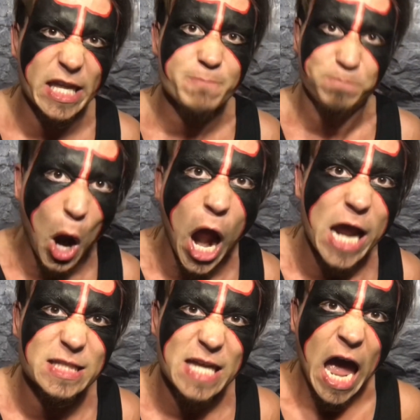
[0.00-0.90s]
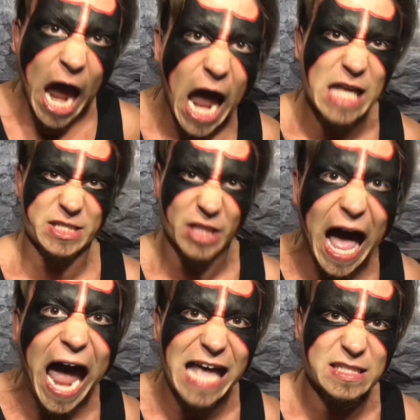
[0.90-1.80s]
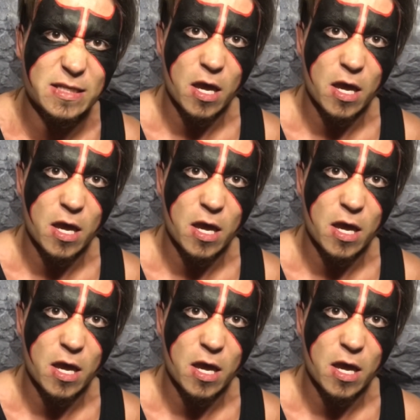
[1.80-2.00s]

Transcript: he breathes his last